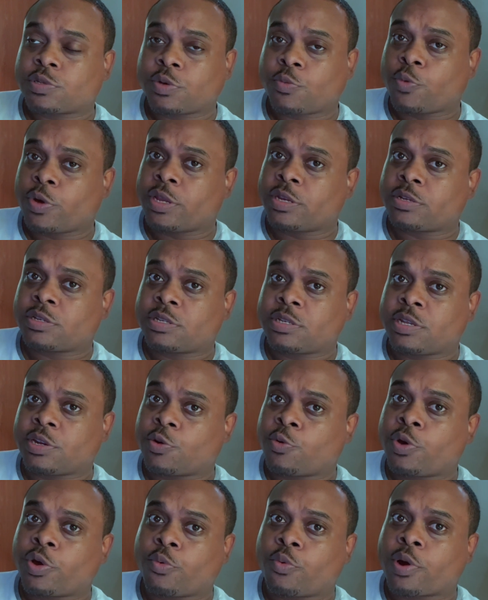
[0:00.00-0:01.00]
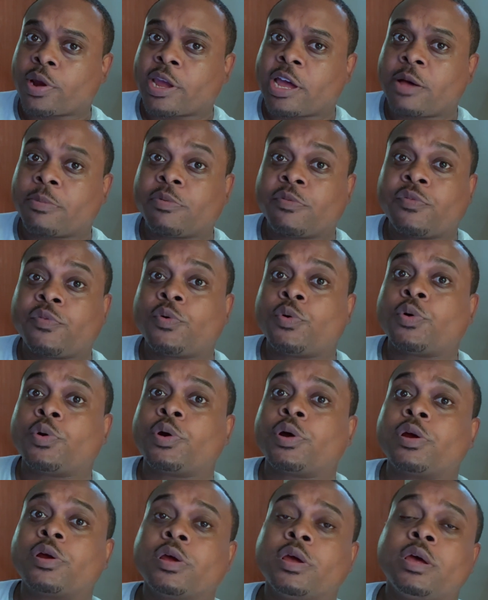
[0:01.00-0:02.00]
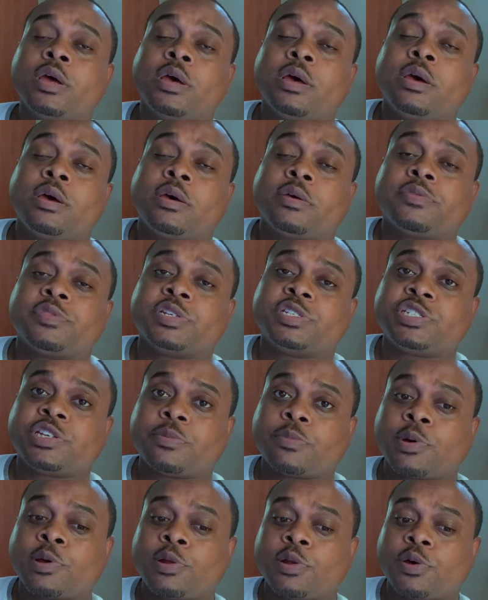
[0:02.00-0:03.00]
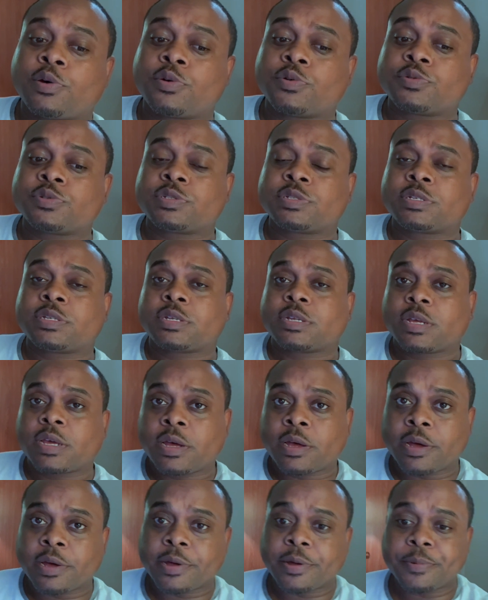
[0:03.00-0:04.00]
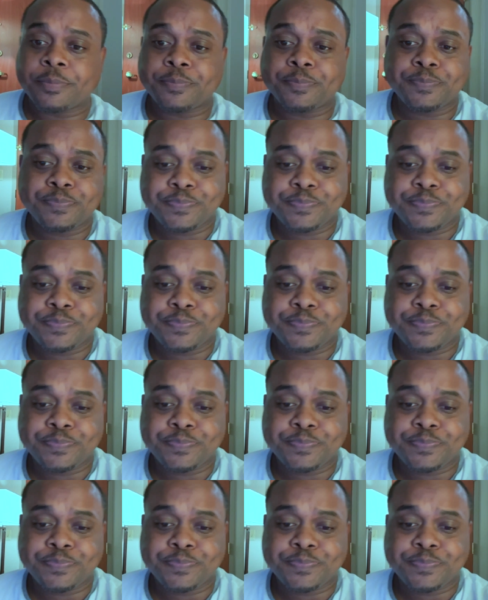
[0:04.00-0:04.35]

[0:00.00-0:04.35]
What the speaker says: and did a quick workout before the gym closed. I